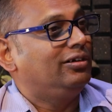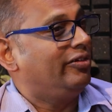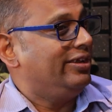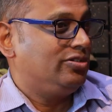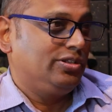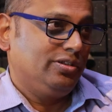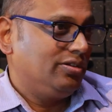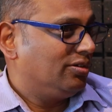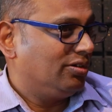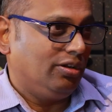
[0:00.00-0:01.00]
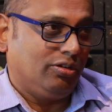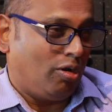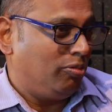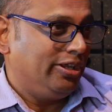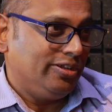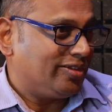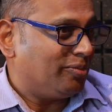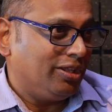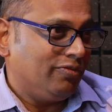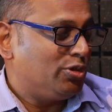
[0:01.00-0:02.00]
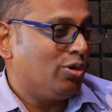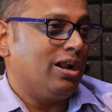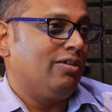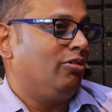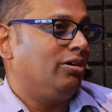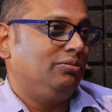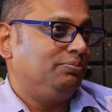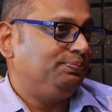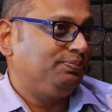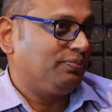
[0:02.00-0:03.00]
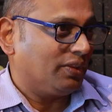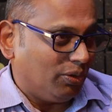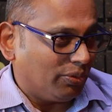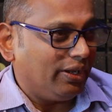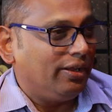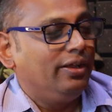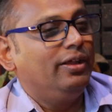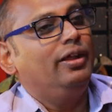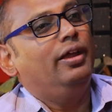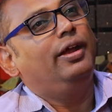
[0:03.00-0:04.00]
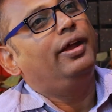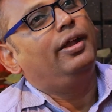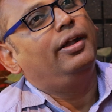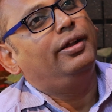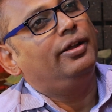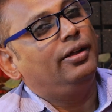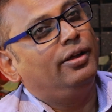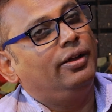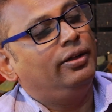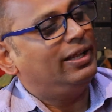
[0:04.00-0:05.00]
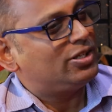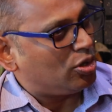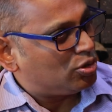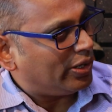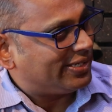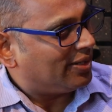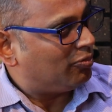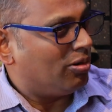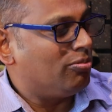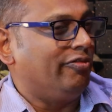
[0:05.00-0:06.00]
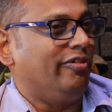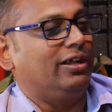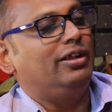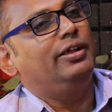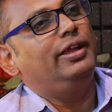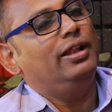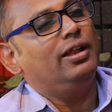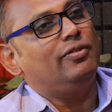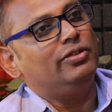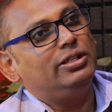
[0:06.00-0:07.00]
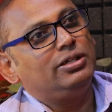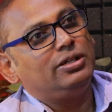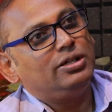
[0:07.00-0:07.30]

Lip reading: trees toppling is something which you can't avoid. Okay. And let's also accept one more fact. Enna vandu